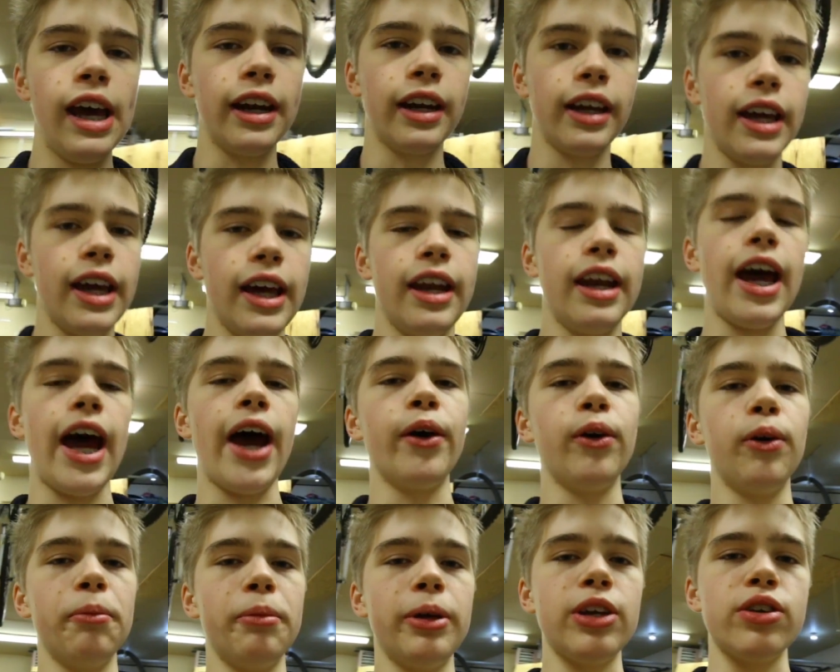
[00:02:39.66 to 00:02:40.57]
And again,
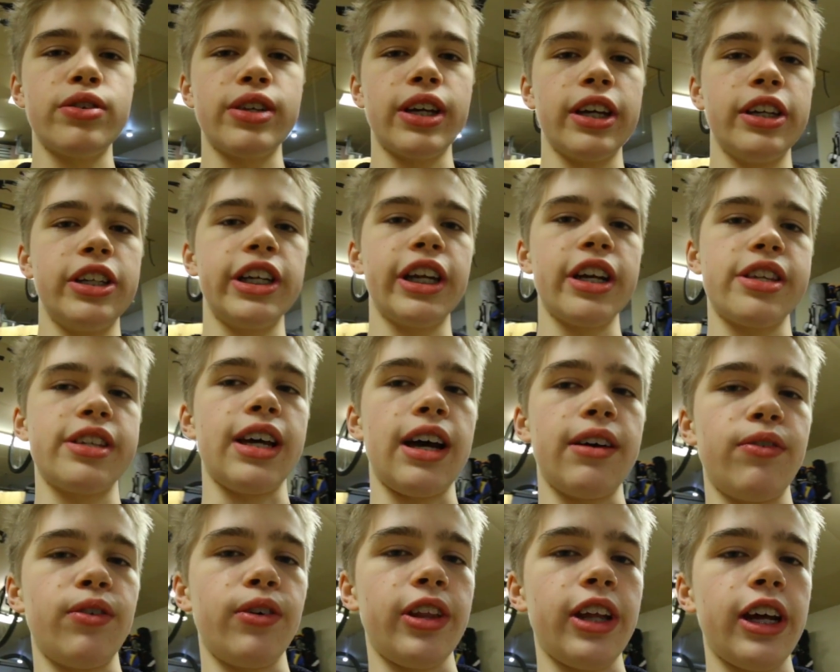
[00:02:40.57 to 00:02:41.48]
I will be using a
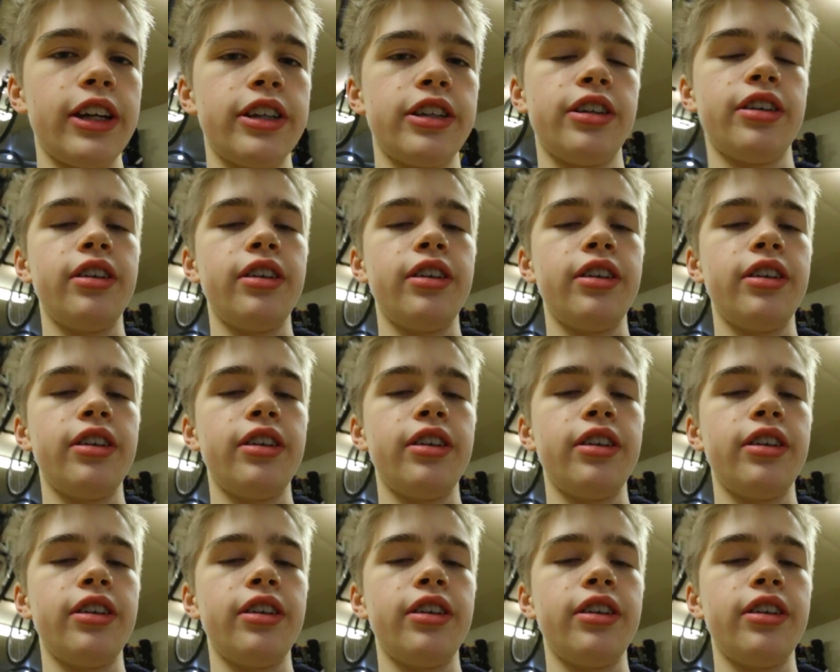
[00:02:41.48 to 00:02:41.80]
jigsaw for that.